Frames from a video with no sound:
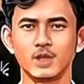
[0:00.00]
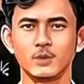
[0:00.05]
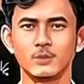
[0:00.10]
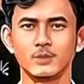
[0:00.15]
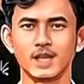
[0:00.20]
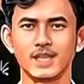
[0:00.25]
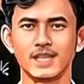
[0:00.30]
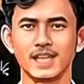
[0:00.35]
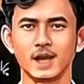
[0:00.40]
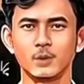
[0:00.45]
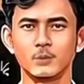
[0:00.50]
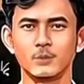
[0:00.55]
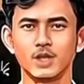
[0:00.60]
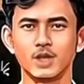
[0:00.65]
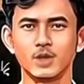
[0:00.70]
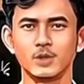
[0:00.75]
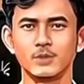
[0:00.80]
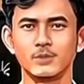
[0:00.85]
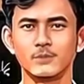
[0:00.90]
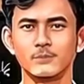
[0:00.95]
and data
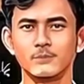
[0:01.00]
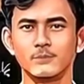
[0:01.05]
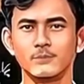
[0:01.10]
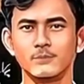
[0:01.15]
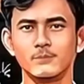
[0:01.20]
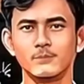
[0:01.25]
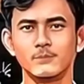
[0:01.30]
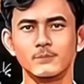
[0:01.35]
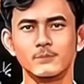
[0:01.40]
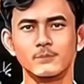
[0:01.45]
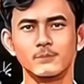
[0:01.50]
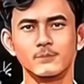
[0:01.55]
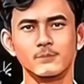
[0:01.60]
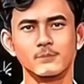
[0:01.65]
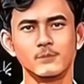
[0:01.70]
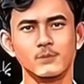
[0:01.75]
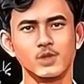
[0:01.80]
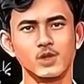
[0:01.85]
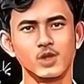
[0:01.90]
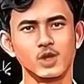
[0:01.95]
during periods of
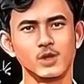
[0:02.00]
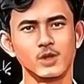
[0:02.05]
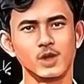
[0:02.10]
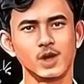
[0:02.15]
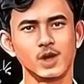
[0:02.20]
disruption.